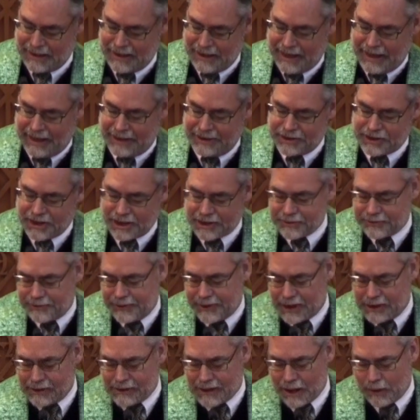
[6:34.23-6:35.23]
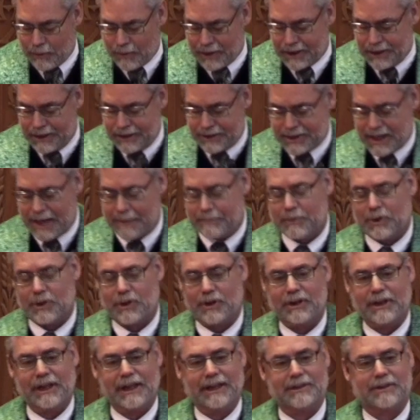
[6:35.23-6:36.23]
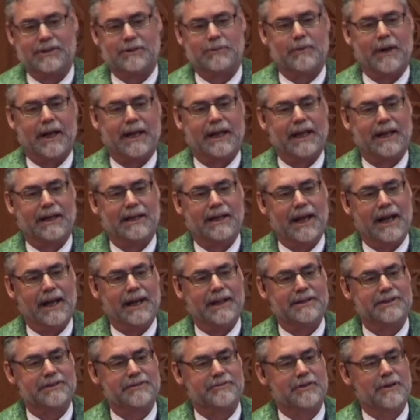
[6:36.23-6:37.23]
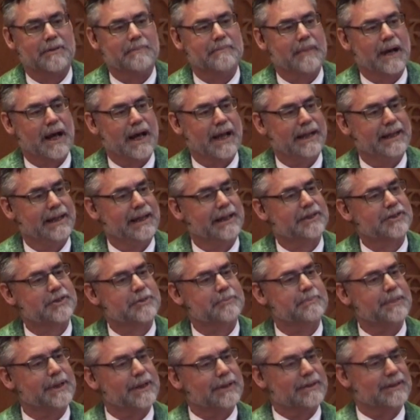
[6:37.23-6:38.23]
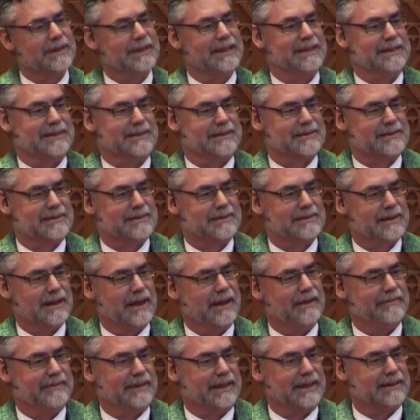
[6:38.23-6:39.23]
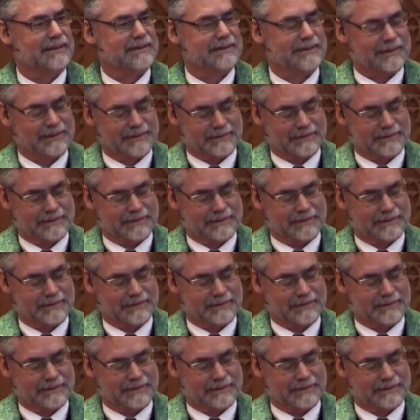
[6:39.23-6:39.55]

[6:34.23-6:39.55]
and just figure out what it is I'm learning to recognize from my experience of it.